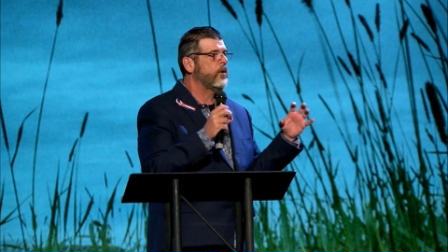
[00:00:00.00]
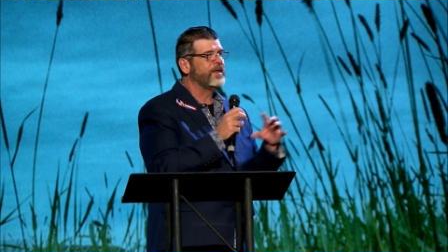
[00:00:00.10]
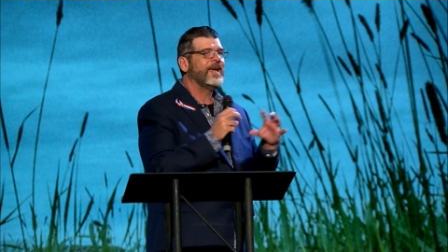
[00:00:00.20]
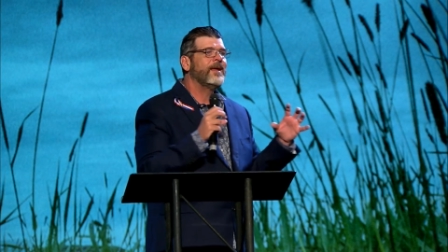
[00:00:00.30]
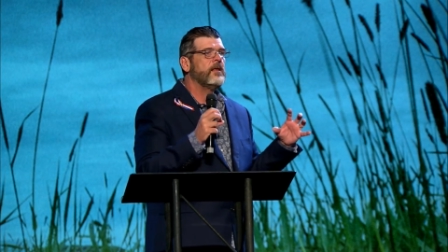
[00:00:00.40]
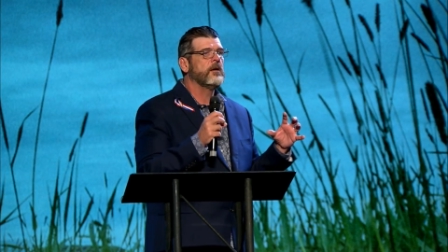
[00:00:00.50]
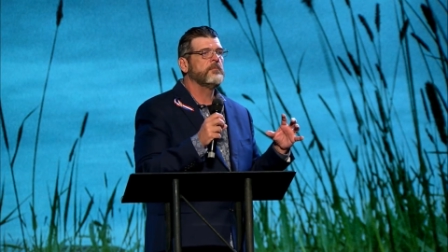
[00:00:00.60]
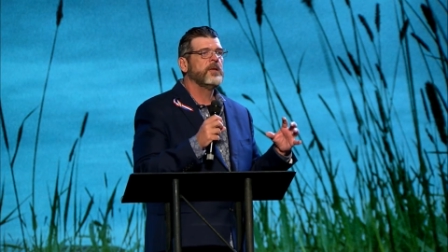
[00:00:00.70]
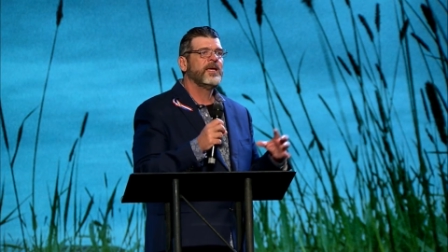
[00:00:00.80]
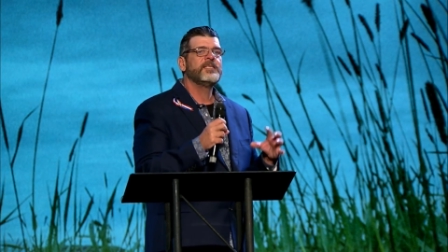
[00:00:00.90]
or the
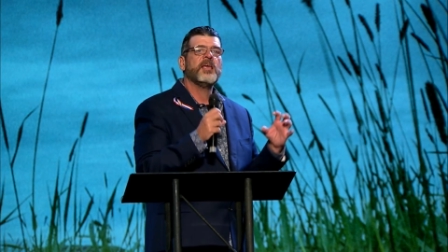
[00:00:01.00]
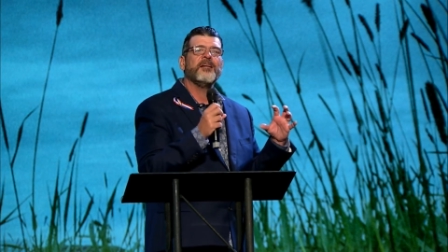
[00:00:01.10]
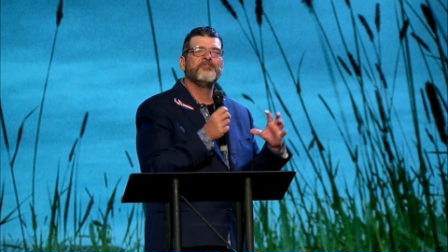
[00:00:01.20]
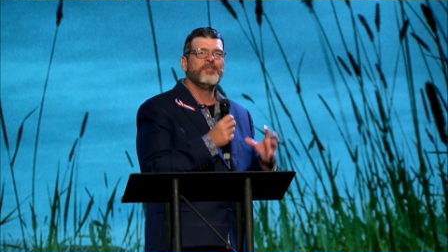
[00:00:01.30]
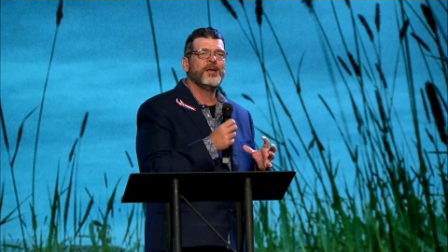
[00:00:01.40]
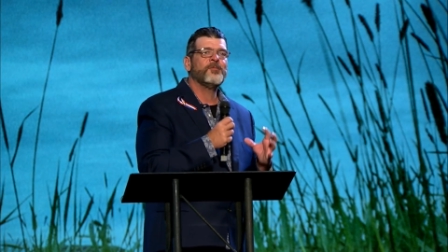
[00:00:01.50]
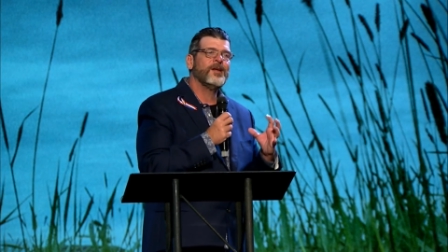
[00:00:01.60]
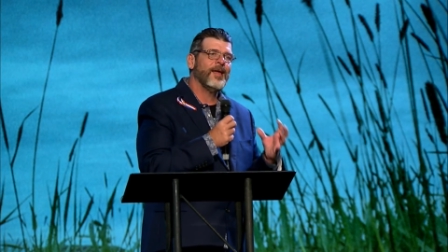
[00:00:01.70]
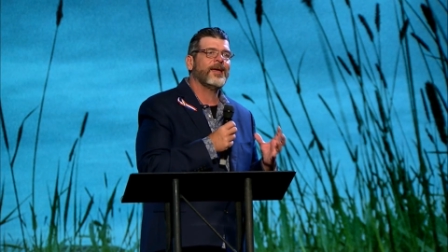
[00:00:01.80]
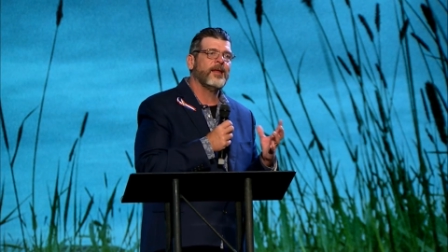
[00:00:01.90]
idiom, he's got a memory
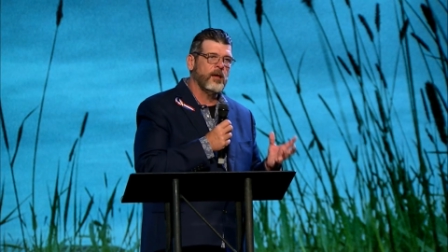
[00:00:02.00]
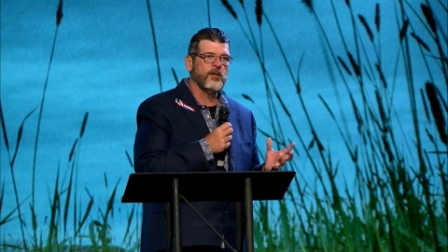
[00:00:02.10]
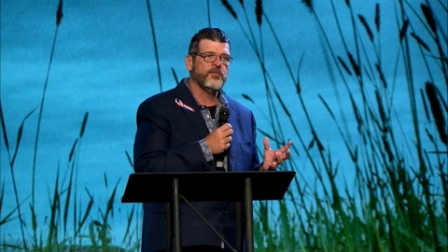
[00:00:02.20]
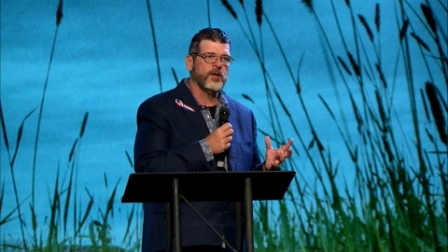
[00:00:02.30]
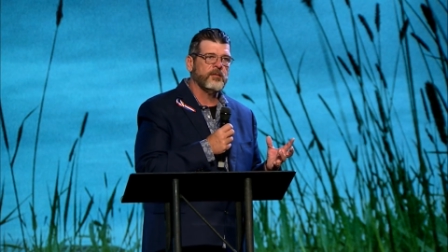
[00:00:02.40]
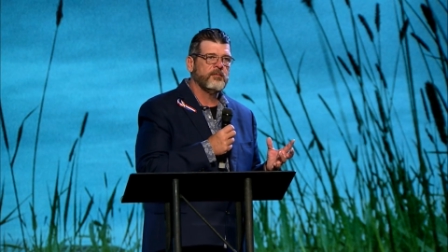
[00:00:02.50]
like an elephant.